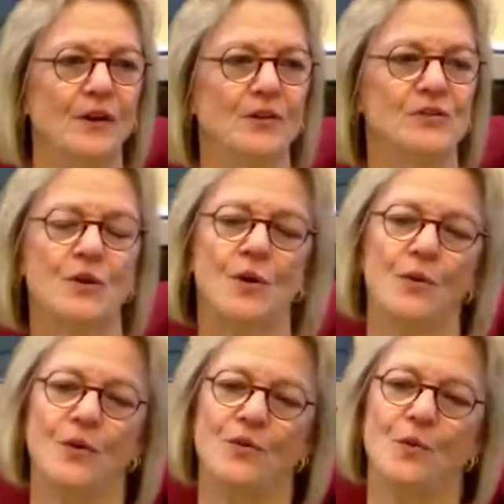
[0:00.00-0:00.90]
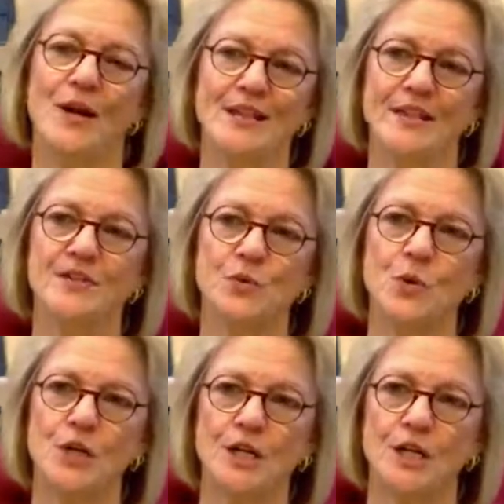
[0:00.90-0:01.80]
So, the way things
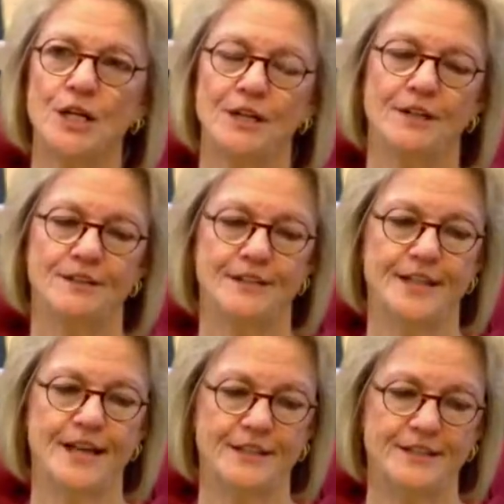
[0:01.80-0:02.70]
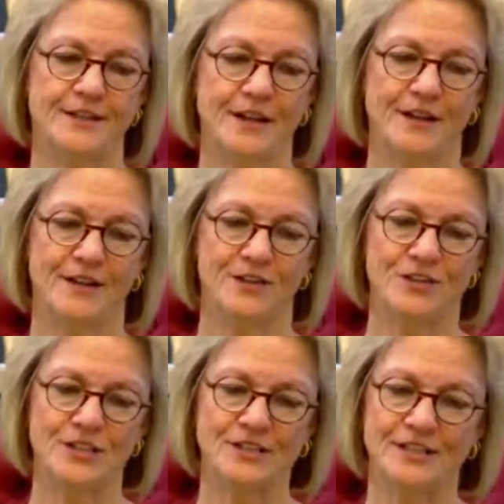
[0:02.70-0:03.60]
work is that there's
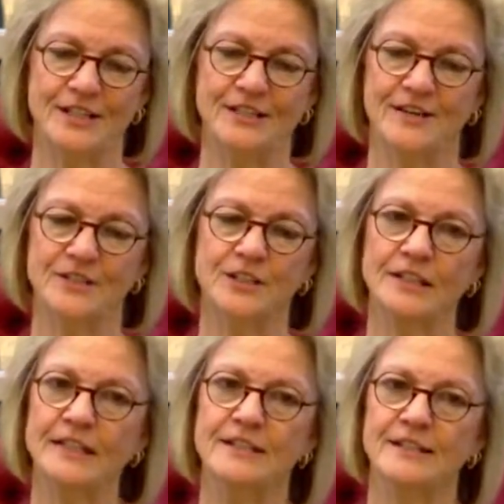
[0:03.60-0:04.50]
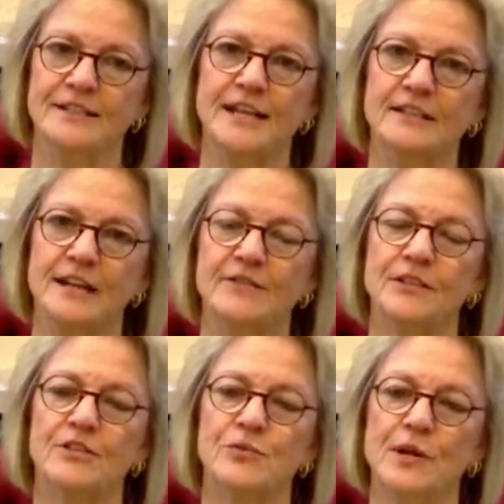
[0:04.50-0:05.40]
the city level, and then the state level
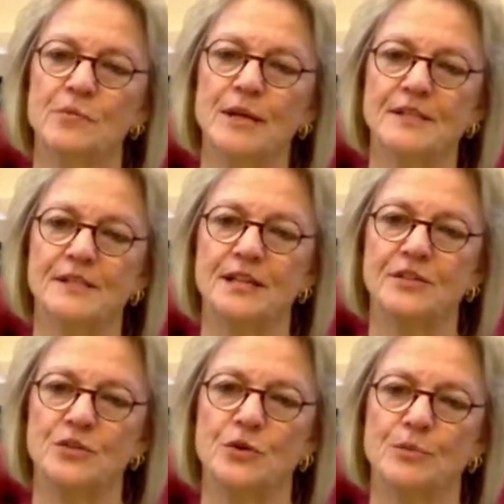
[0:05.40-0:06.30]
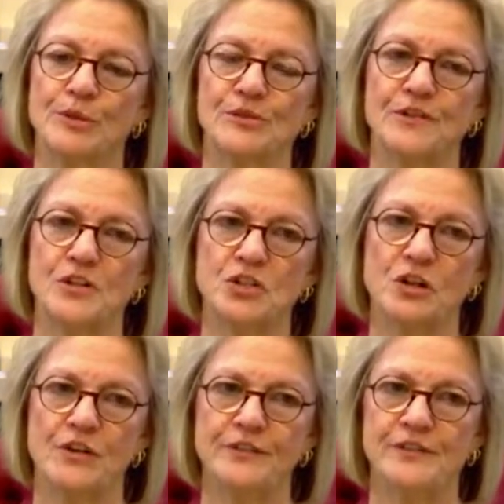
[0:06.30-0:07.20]
is run by the State Historic Preservation
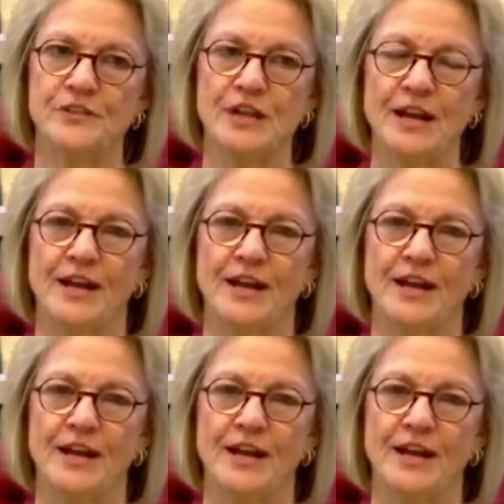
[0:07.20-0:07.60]
Office.